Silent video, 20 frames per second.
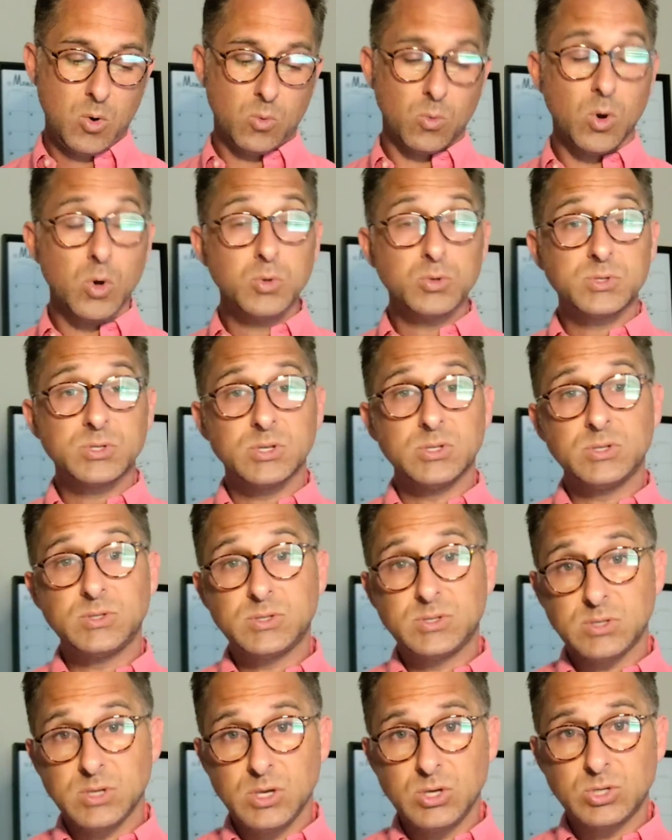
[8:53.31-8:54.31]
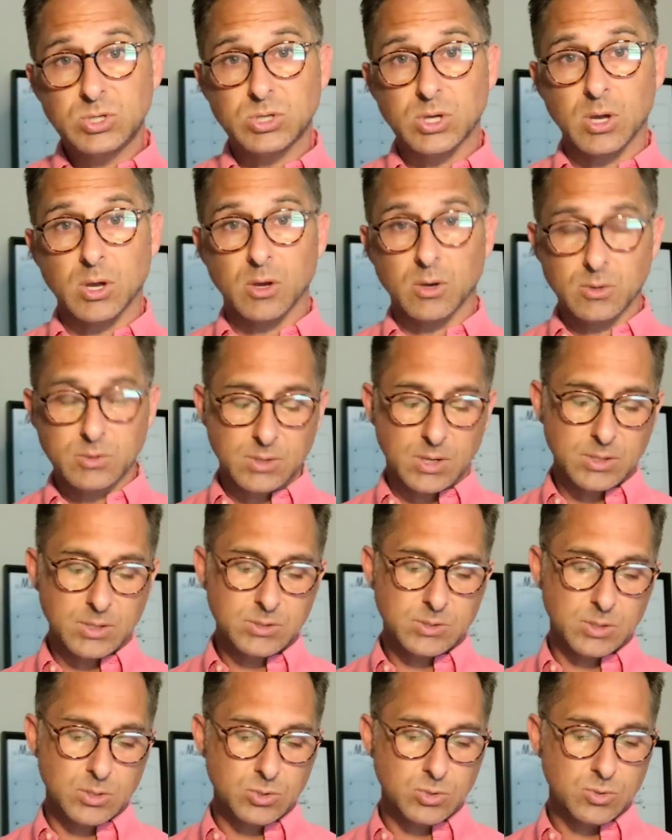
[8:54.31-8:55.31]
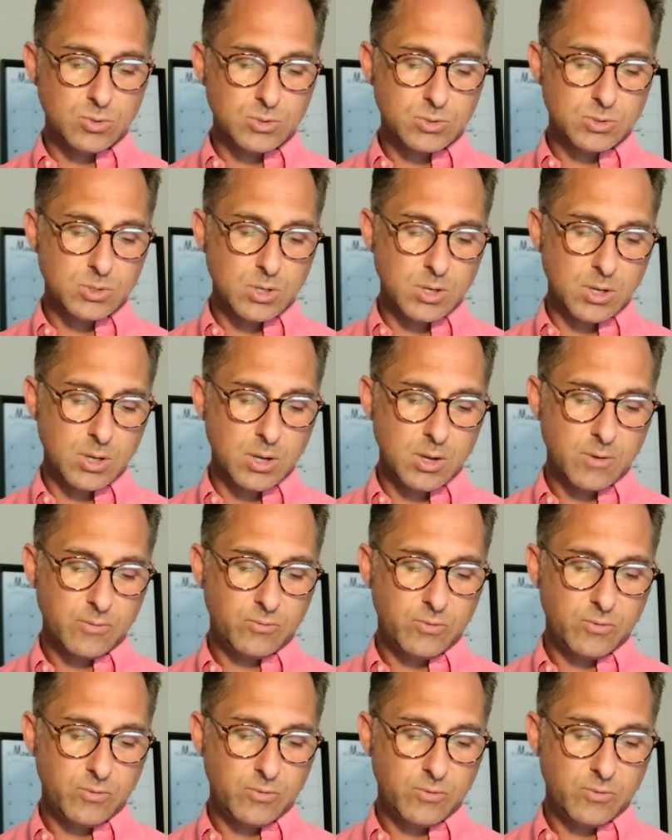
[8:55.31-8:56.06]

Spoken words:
roasted seashells. That's interesting.